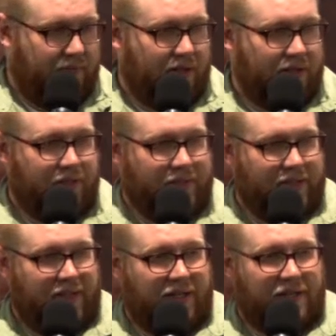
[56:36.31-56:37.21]
there's some
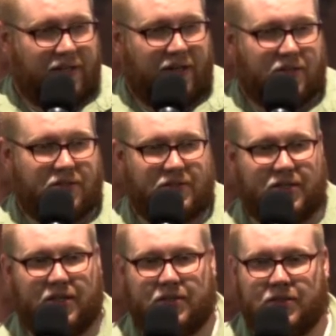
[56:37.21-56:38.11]
seats and there's some
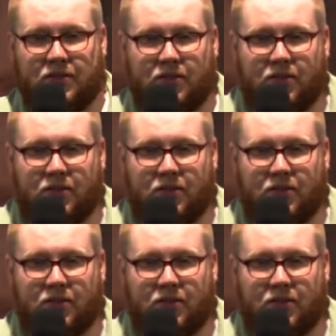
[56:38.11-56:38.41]
seats